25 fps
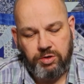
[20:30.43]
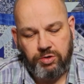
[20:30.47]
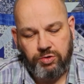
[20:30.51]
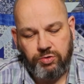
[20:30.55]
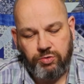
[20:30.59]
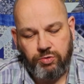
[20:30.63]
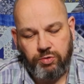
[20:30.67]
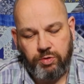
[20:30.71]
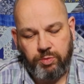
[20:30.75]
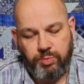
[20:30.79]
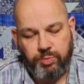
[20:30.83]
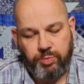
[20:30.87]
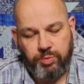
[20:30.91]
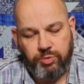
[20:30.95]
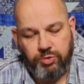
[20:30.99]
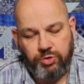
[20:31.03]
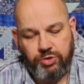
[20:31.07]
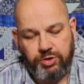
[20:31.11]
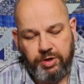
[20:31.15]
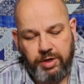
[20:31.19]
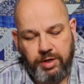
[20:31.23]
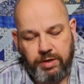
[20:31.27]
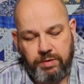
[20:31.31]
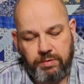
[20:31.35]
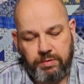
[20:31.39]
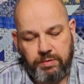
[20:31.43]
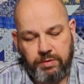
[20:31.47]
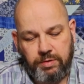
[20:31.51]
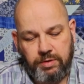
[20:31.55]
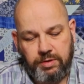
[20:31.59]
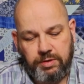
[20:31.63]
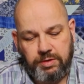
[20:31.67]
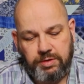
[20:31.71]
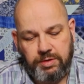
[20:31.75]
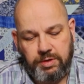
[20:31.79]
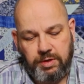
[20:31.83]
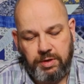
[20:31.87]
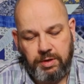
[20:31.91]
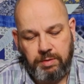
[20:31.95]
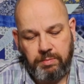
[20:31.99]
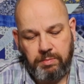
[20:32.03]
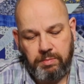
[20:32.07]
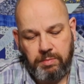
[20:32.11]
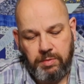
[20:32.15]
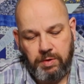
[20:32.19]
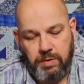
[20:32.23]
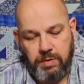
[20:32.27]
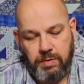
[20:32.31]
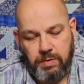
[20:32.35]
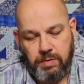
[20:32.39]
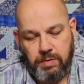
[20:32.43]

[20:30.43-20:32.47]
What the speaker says: sure to push out the seam.